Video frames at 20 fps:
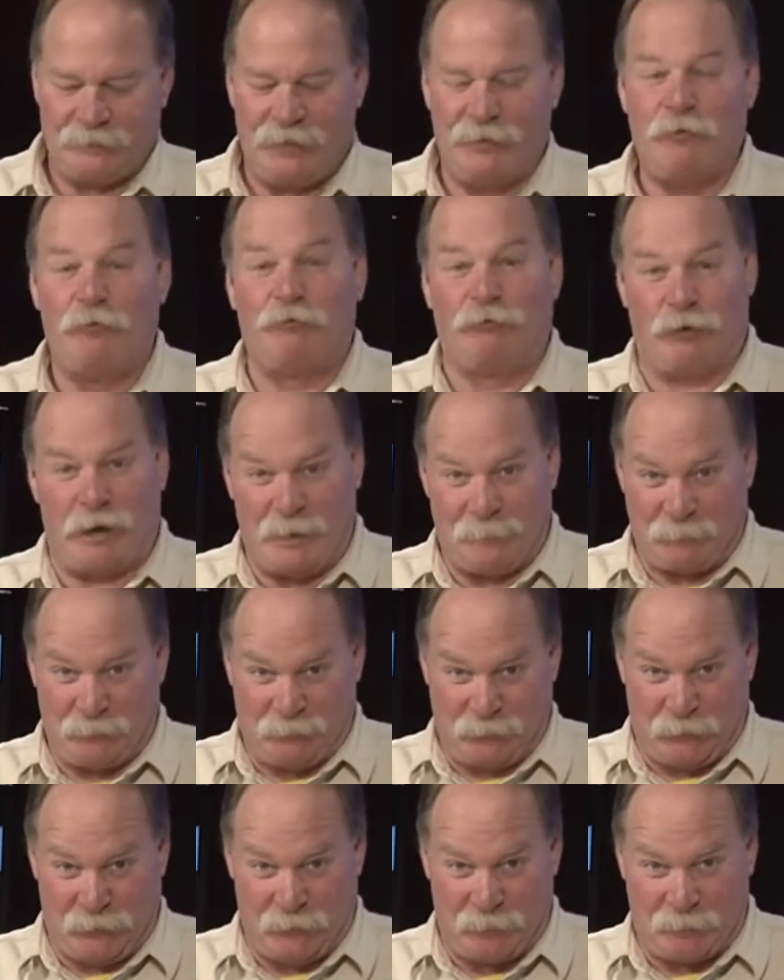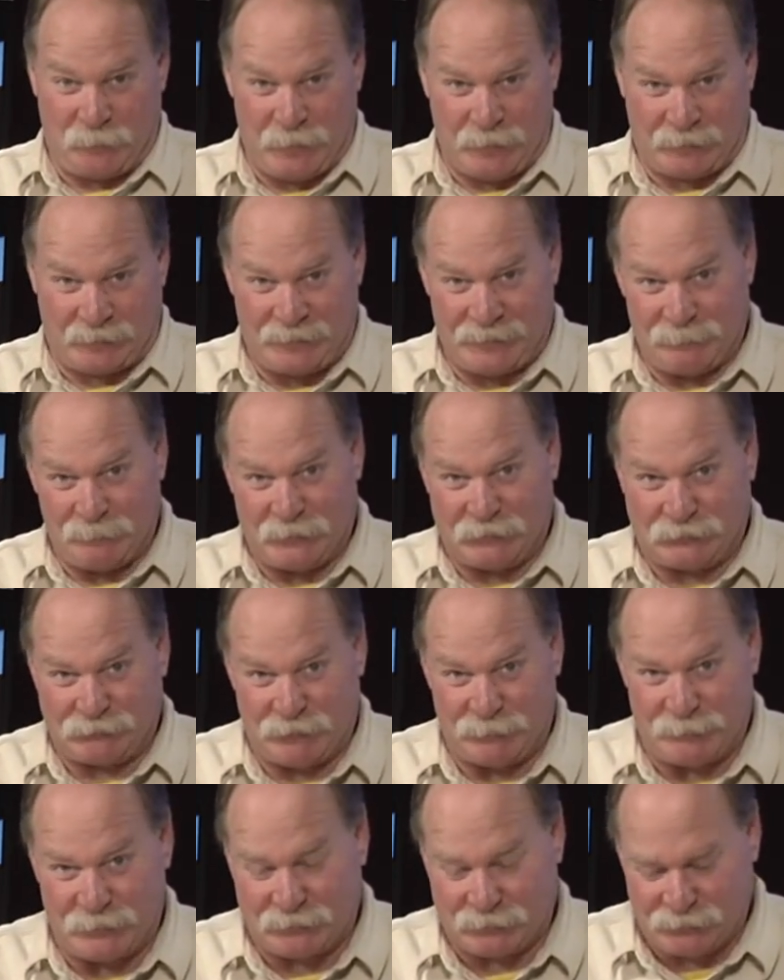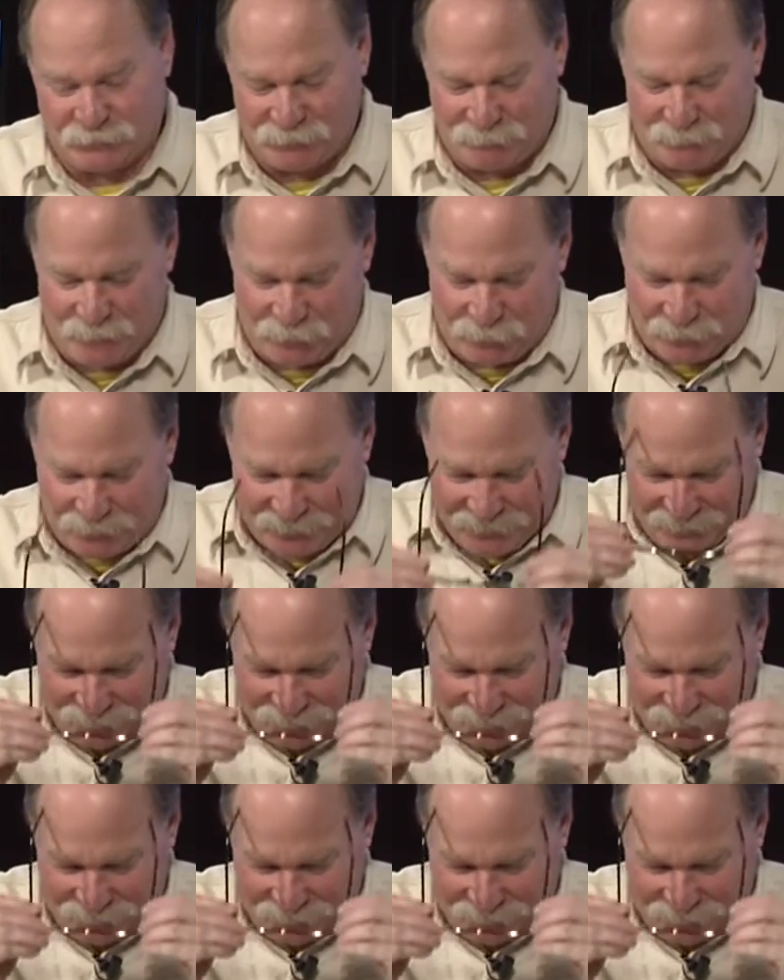ripe for the picking, Mr. and Mrs. America,